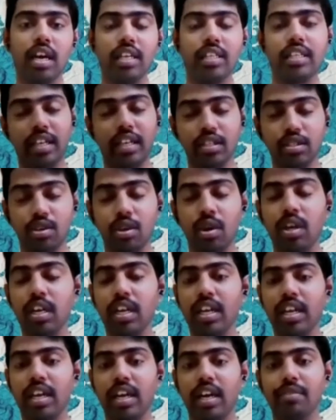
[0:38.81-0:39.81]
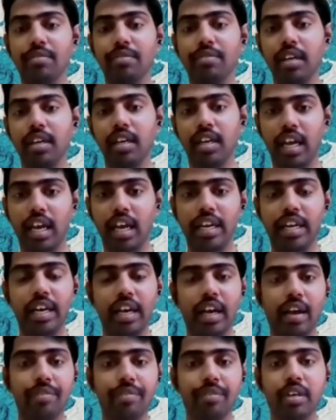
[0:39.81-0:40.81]
I strongly recommend
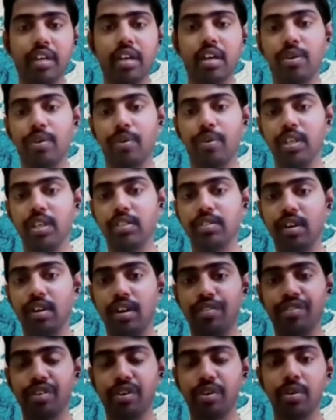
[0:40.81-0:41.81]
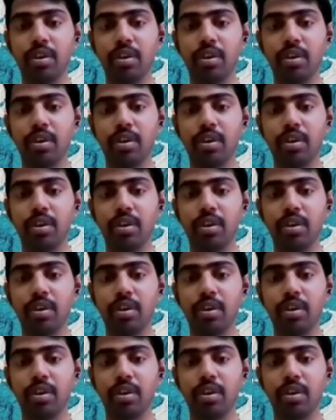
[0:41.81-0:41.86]
Kedia Capital to each one of